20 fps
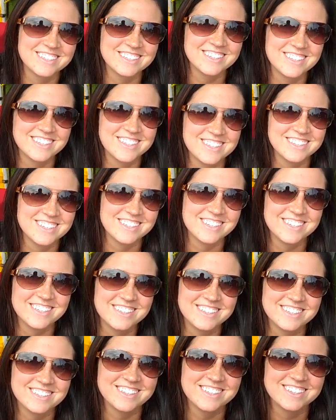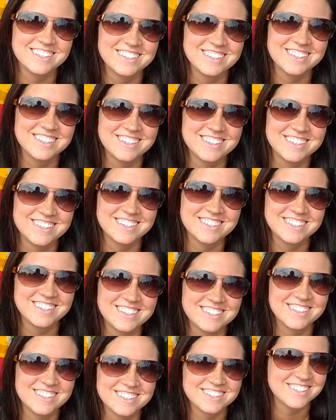Well, that's a loaded question,
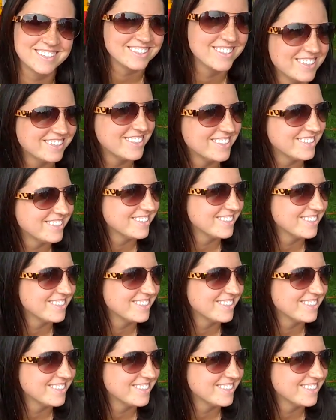isn't it? I think it